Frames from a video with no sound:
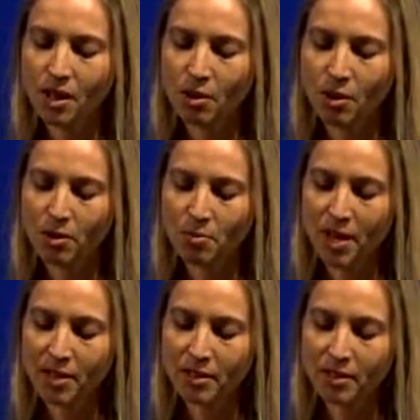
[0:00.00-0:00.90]
While the
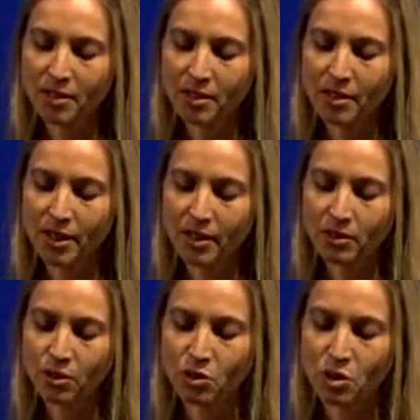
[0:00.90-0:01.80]
man
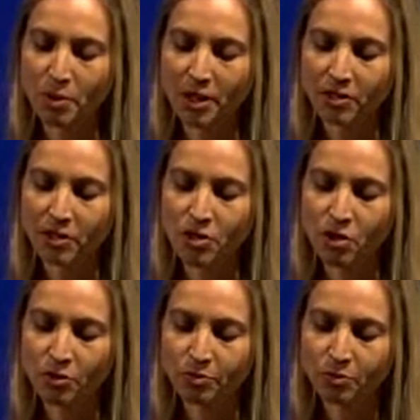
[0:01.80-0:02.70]
held on to Peter and
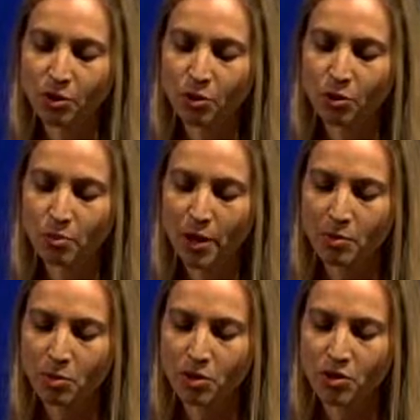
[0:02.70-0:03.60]
John, all the people
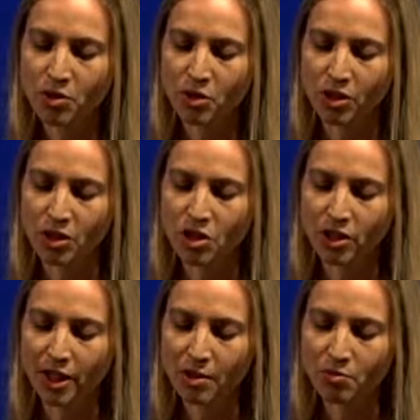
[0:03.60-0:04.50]
were astonished and
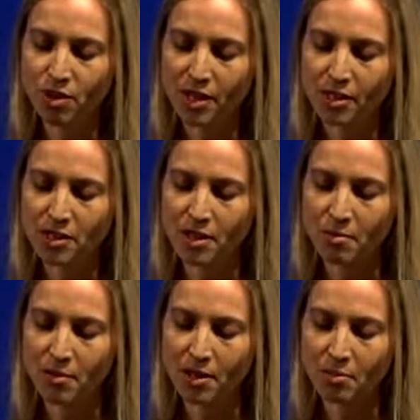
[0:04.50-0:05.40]
came running to them
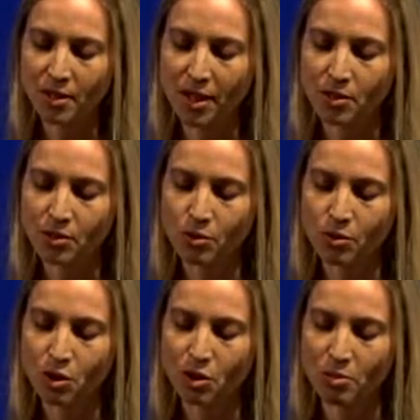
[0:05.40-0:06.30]
in the place called
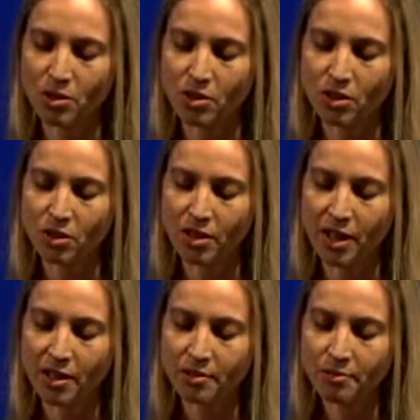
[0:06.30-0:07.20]
Solomon's
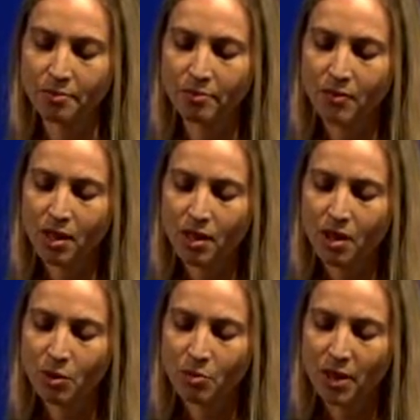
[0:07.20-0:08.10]
Colonnade.
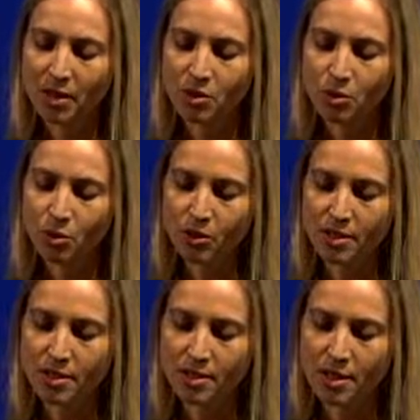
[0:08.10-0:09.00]
When Peter saw
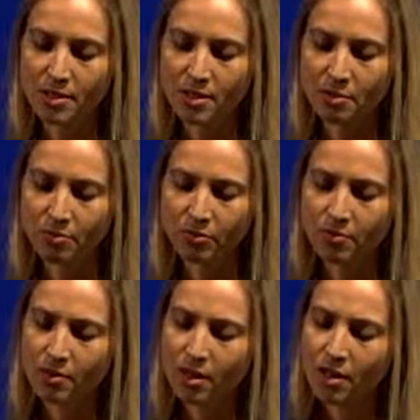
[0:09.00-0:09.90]
this, he said to them,
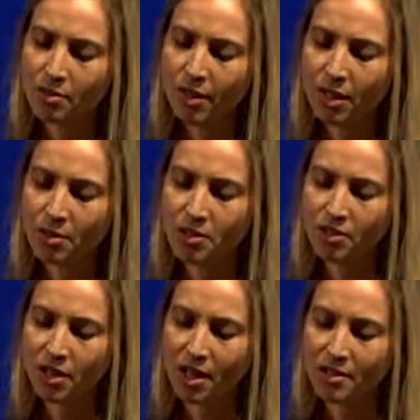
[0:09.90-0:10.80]
Fellow
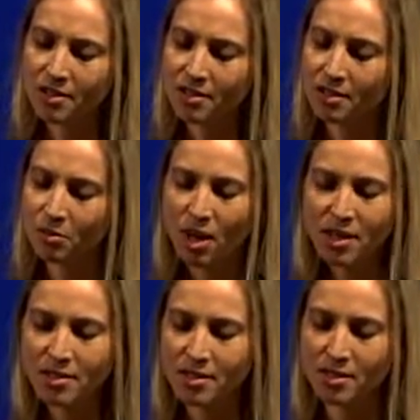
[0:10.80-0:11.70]
Israelites, why
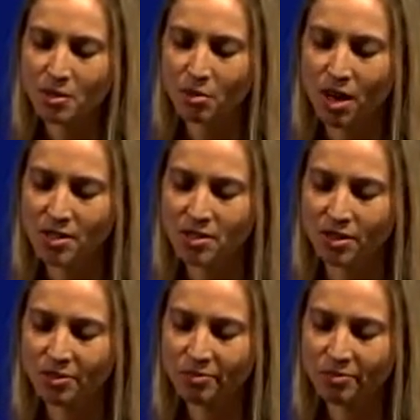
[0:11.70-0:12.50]
does this surprise you?